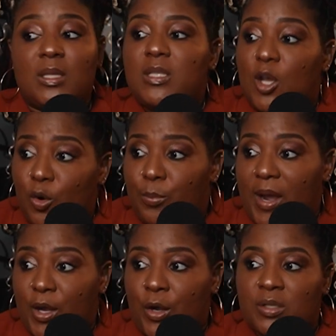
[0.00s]
The deal
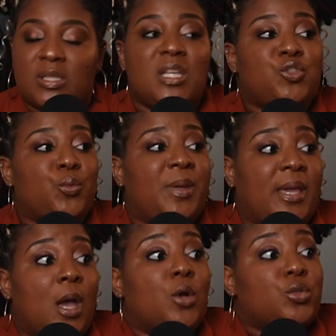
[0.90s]
breakers need to
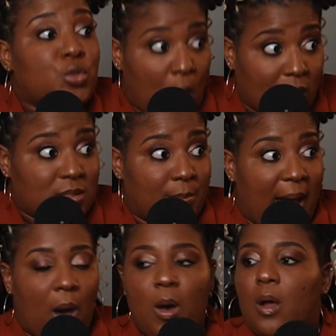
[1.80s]
be talked
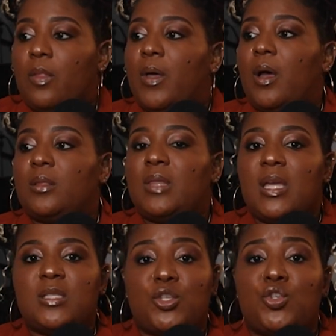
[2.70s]
about. The
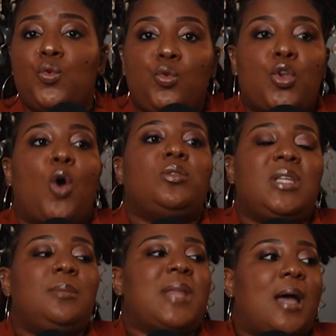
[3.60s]
things that you know
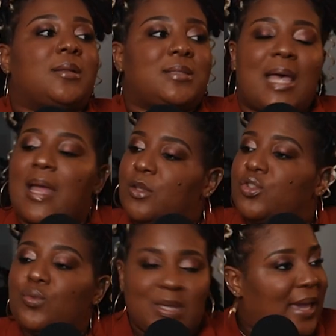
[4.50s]
deep down inside that
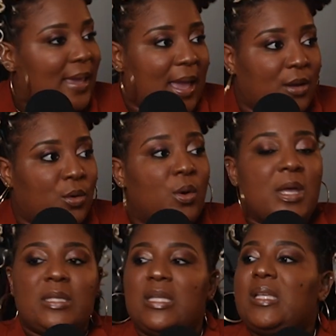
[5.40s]
you can't handle
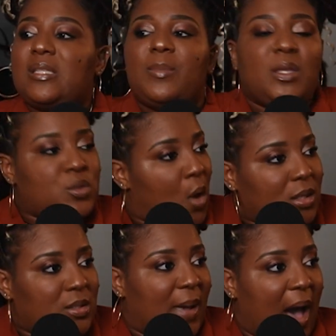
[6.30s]
need to be
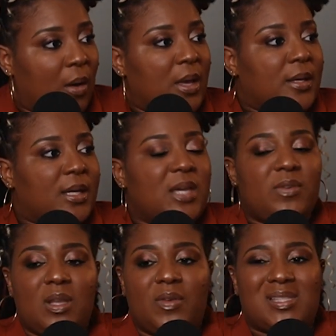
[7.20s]
talked about.
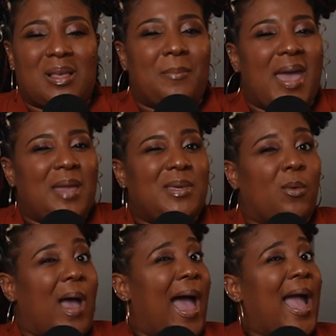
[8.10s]
Even if it's a maybe,
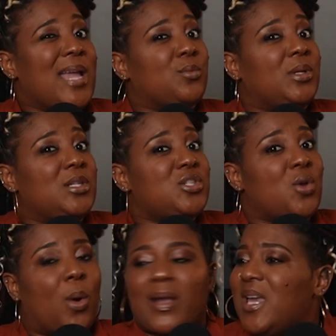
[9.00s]
well, I ain't really
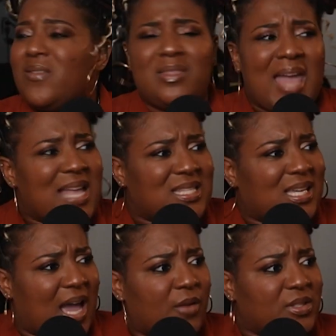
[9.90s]
sure. Even that's a
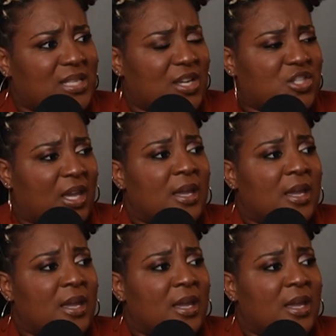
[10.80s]
conversation.